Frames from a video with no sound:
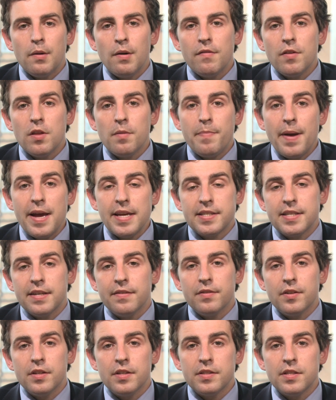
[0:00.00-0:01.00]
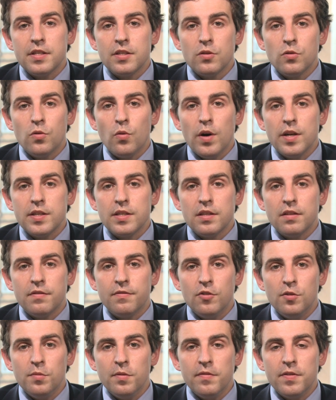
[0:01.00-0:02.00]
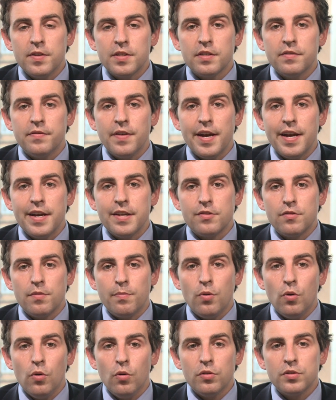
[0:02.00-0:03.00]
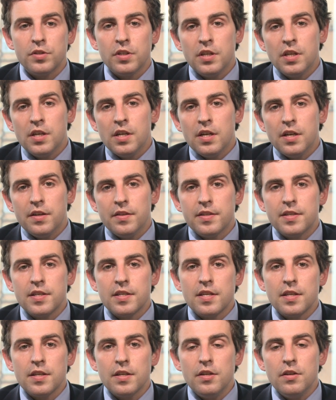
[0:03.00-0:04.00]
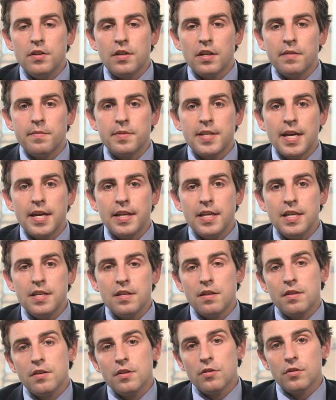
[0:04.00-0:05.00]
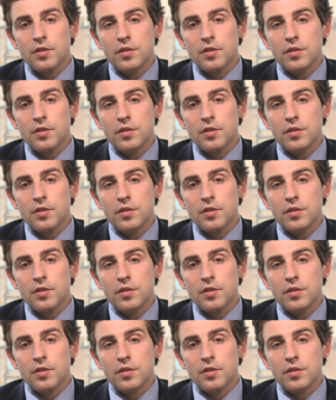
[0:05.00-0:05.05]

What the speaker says: However, the best evidence is always in the form of a surveyor's report, and this is something you can obtain either through